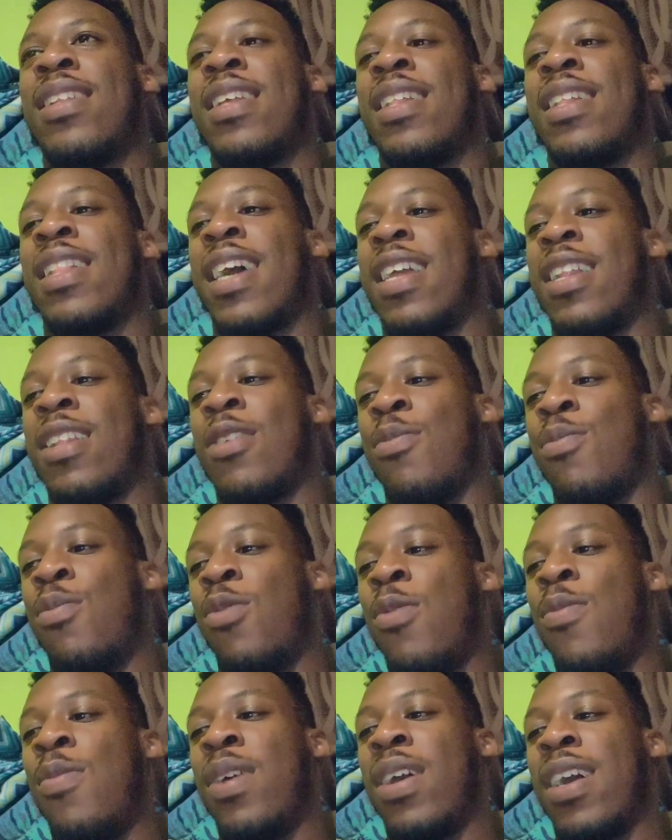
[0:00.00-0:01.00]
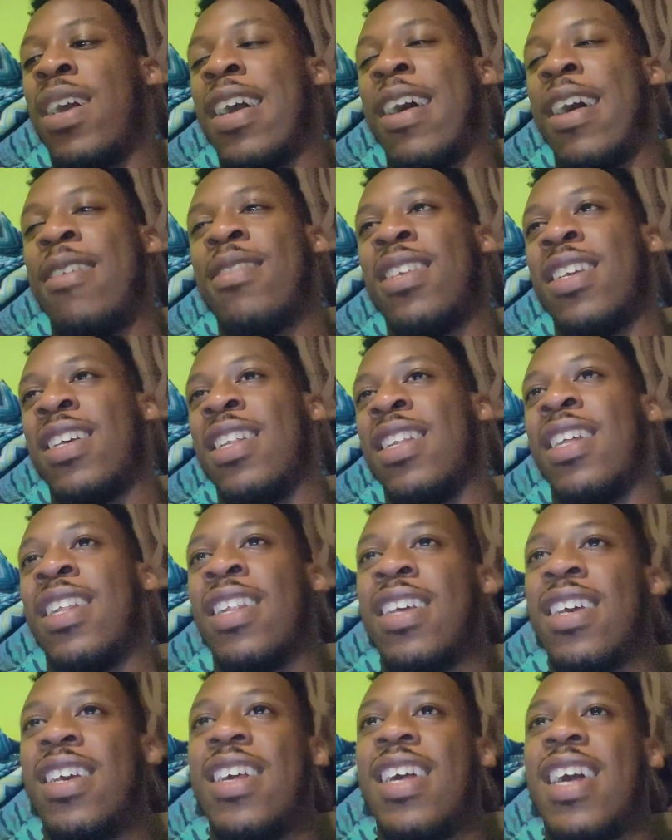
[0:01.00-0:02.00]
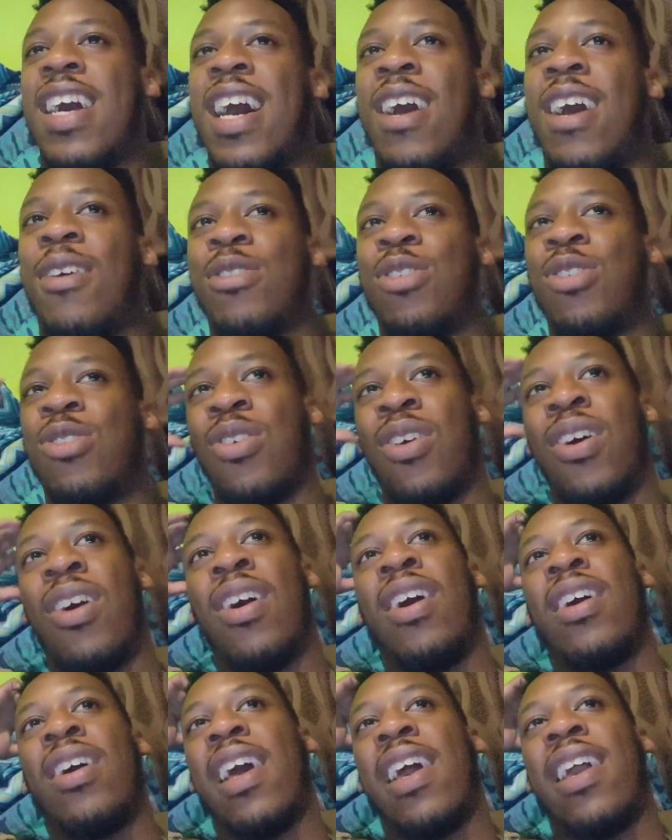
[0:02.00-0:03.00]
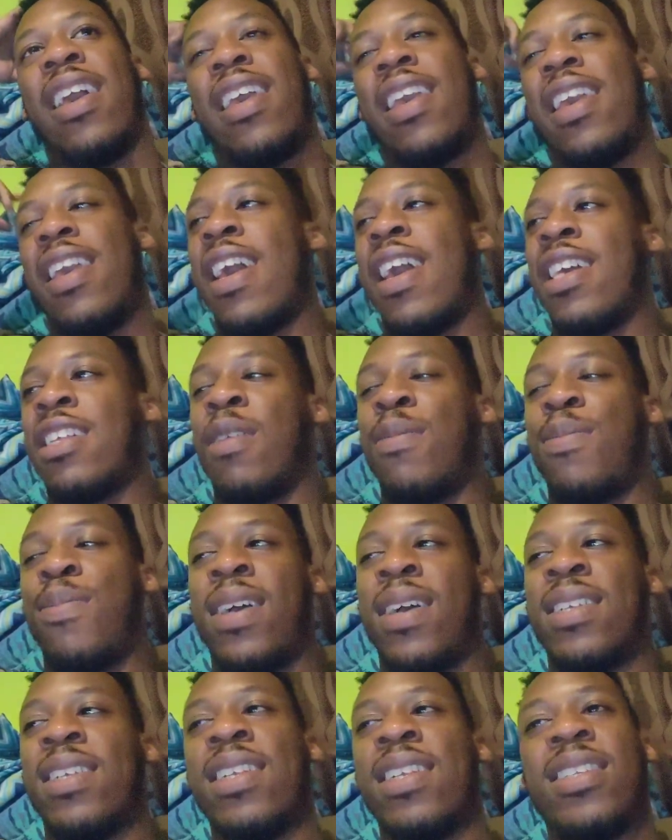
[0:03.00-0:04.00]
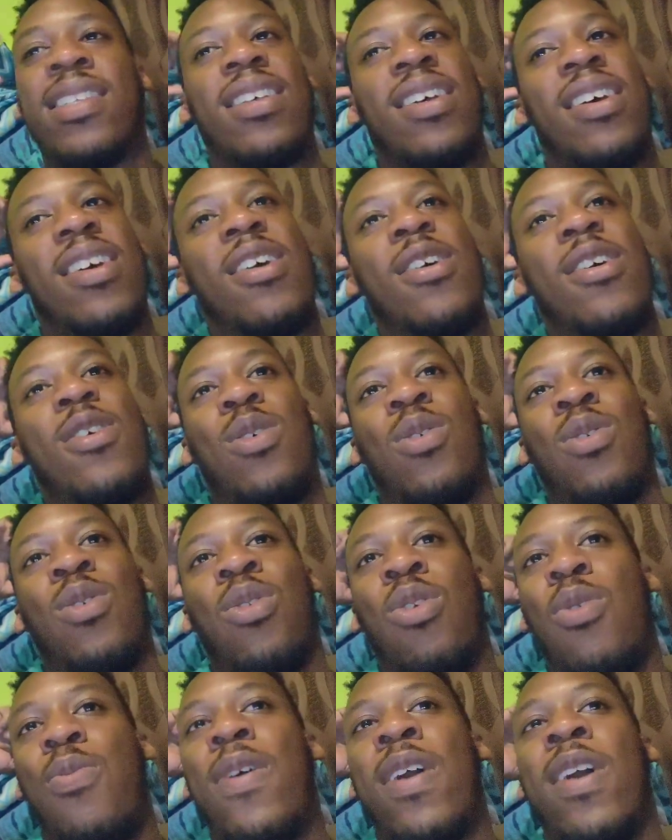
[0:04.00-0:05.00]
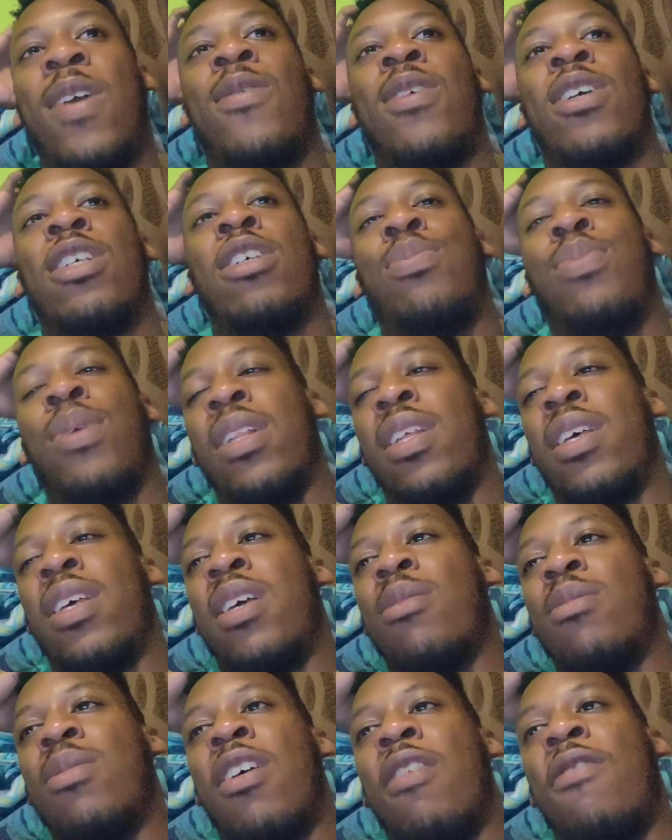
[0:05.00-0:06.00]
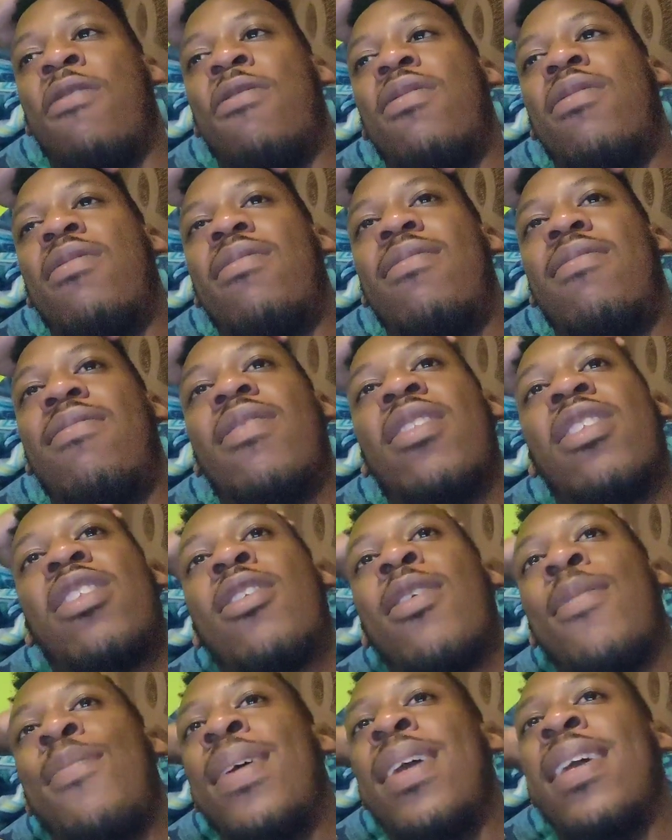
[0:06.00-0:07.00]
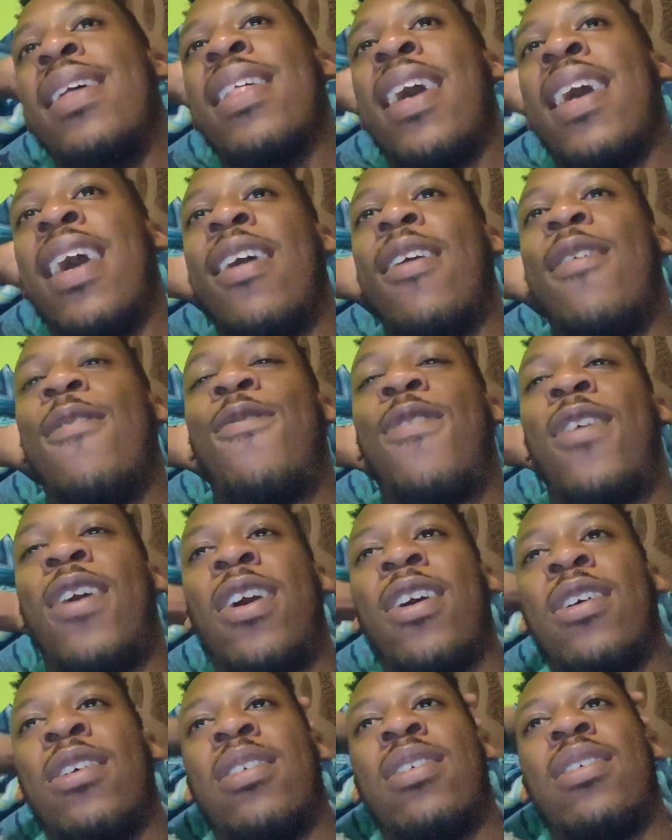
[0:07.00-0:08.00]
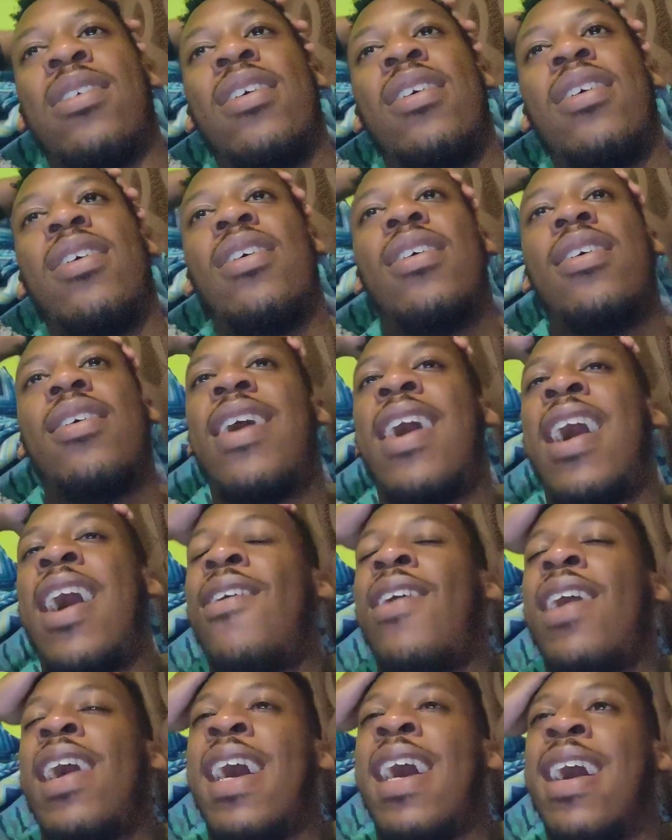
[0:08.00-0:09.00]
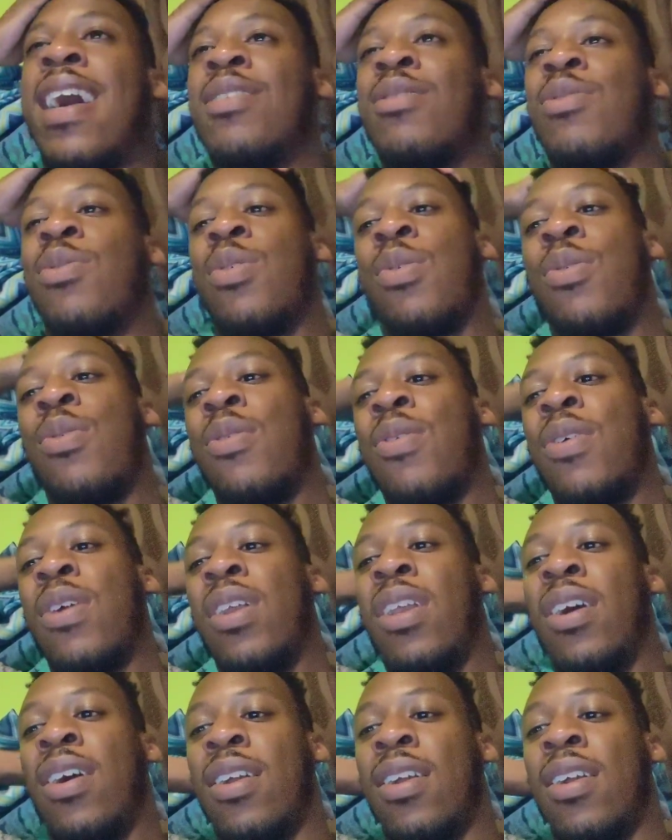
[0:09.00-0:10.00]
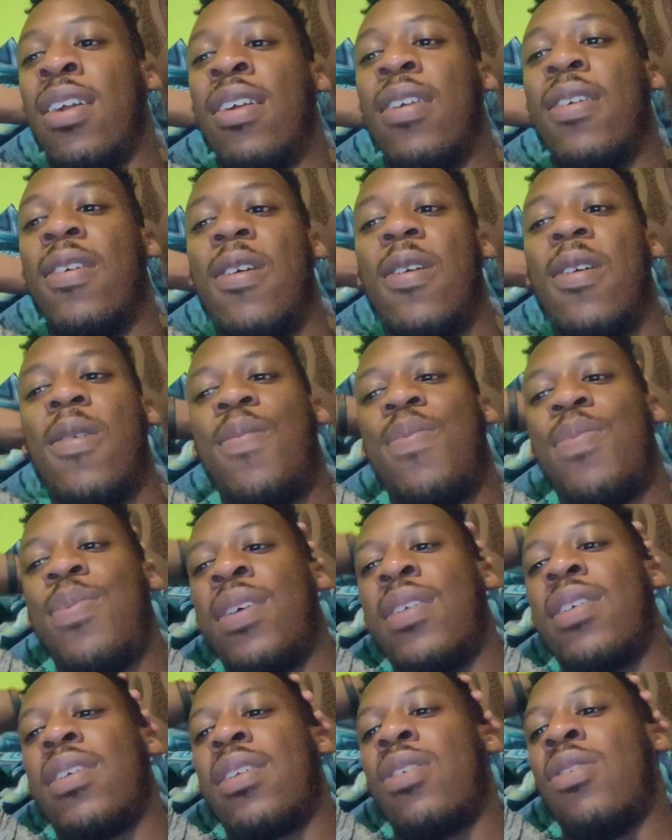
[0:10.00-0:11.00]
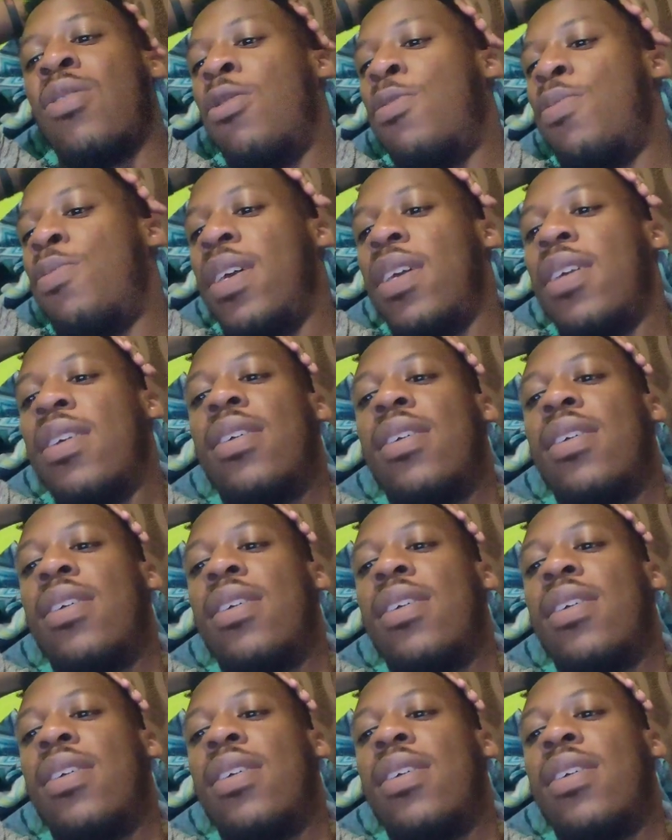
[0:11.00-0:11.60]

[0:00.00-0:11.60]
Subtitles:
and like the movement in Compton and how strong like he has a presence, Lupe was building himself to be that. As far as our eyes when we were younger, listen to Lupe.